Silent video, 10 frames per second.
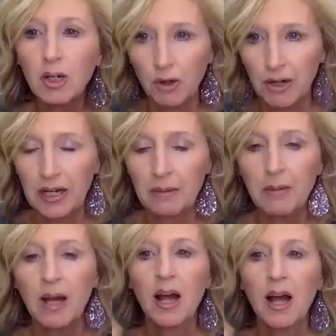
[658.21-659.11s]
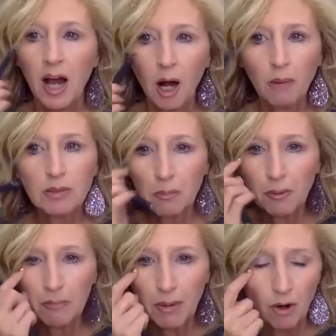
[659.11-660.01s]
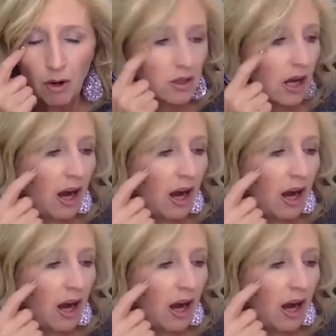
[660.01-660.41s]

cream helps to promote, I